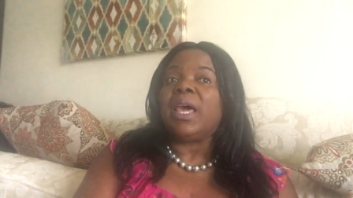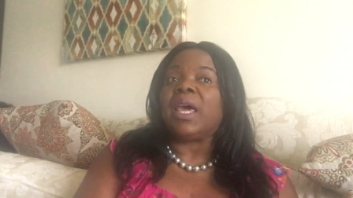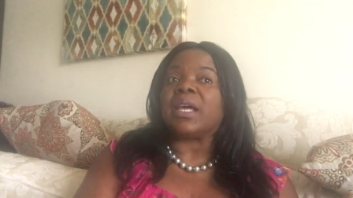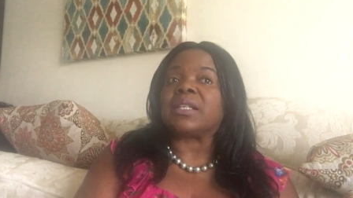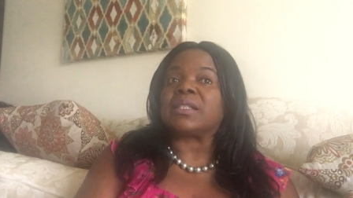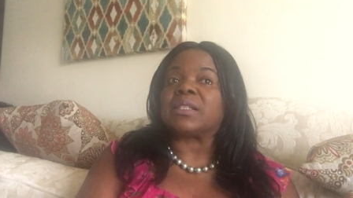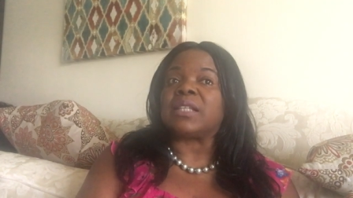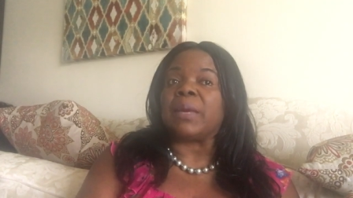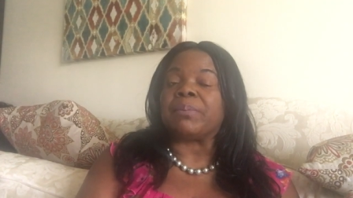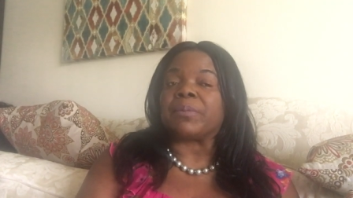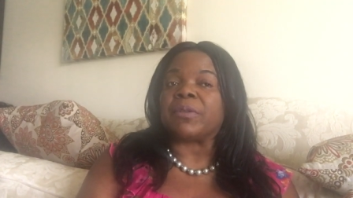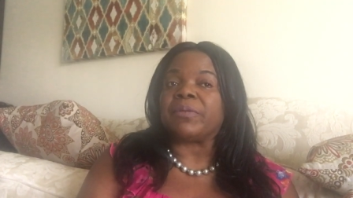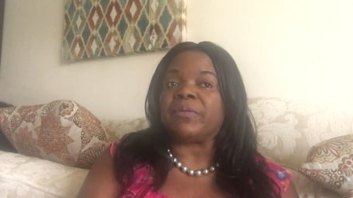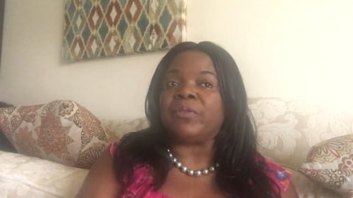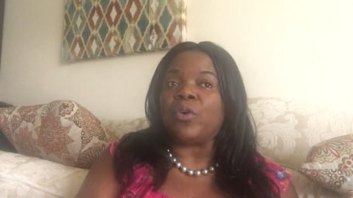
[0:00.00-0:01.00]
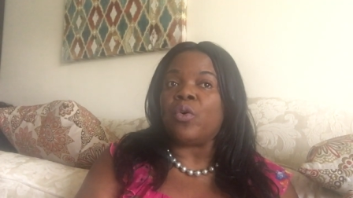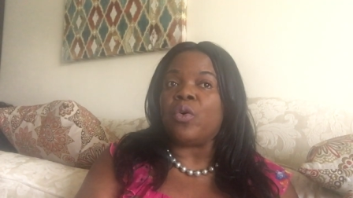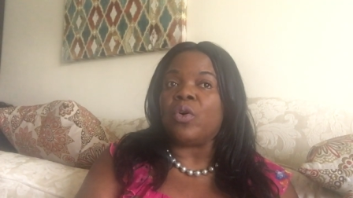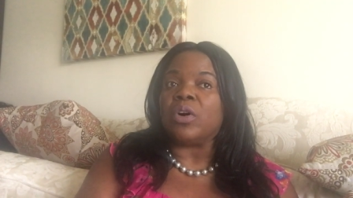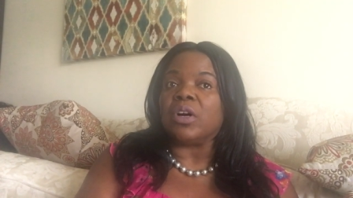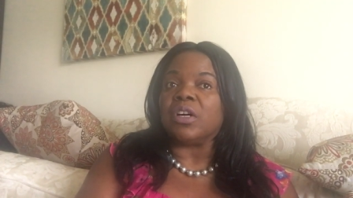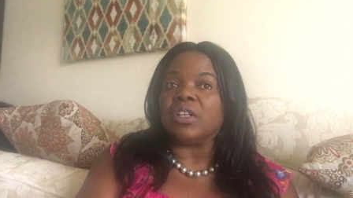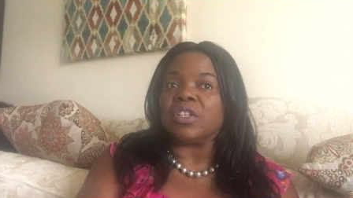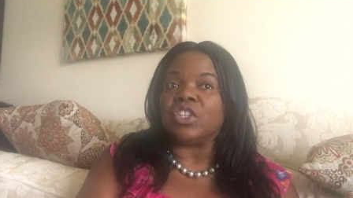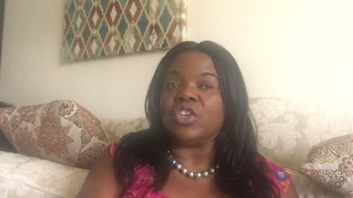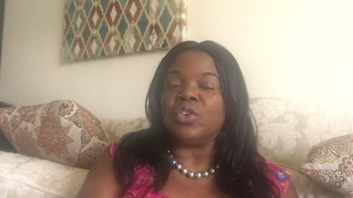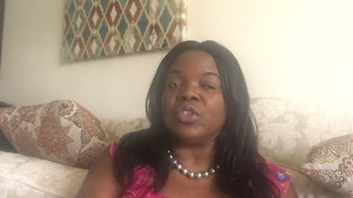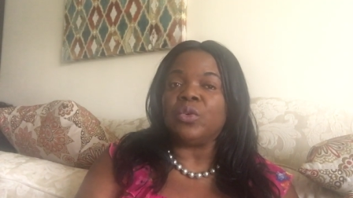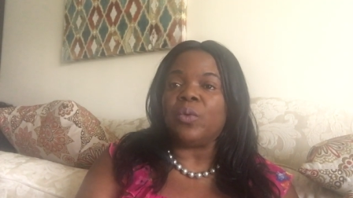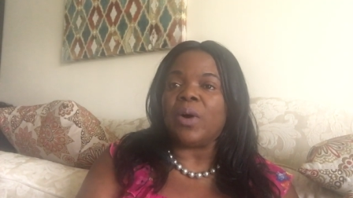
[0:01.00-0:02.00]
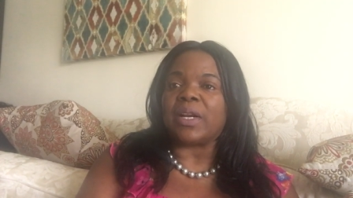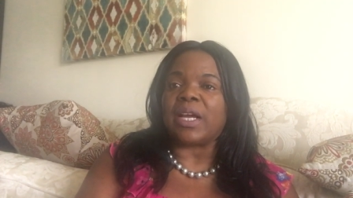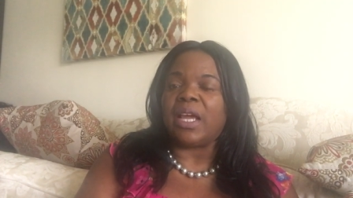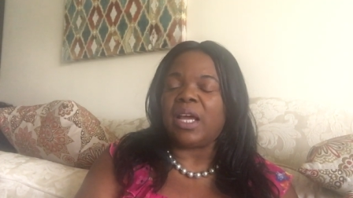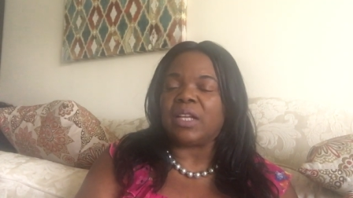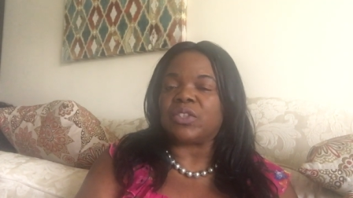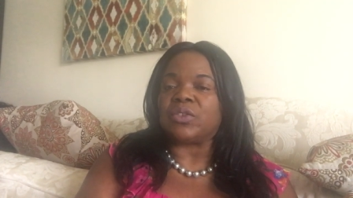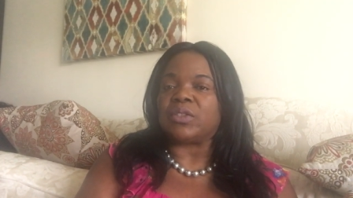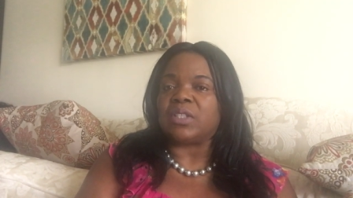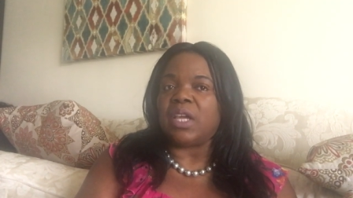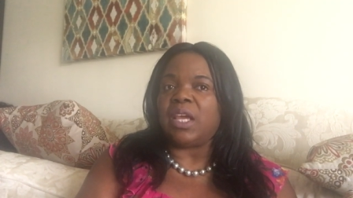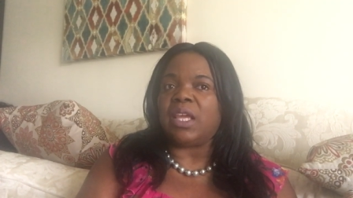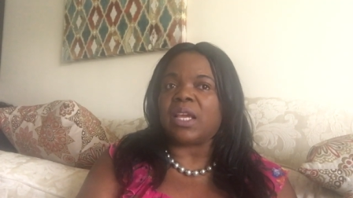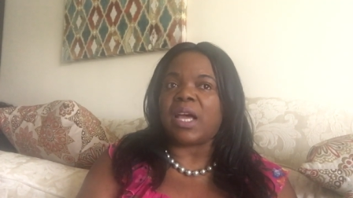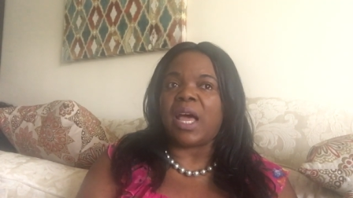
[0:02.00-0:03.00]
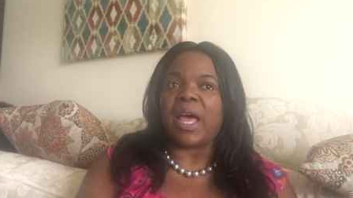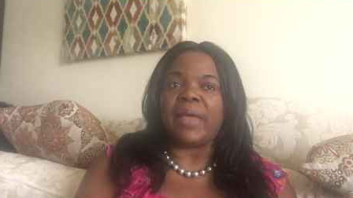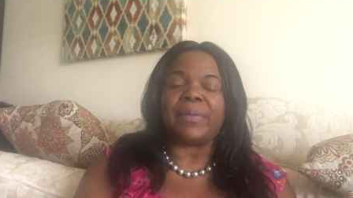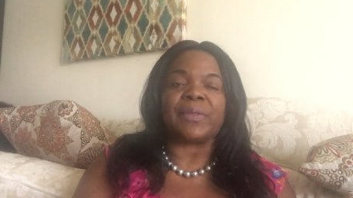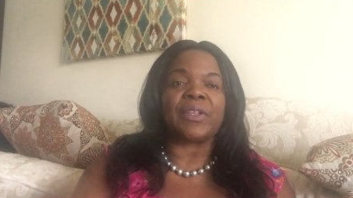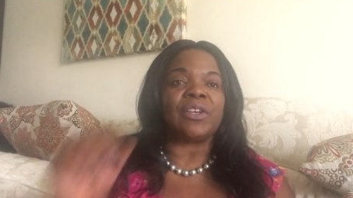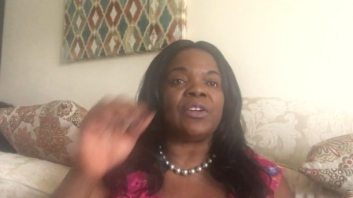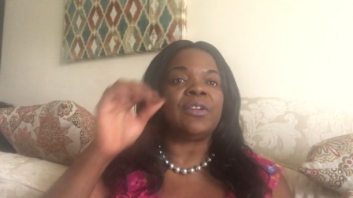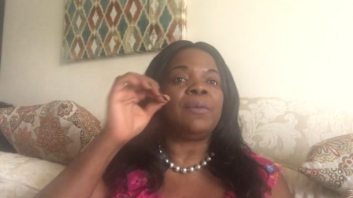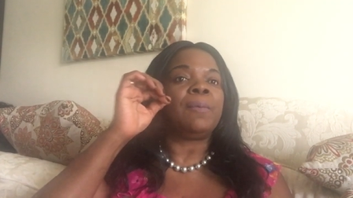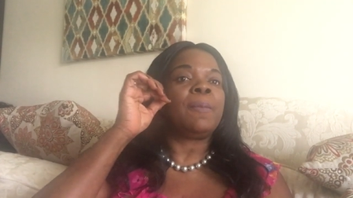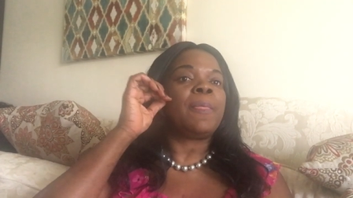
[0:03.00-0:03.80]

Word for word: Except for the only one I had to take at the,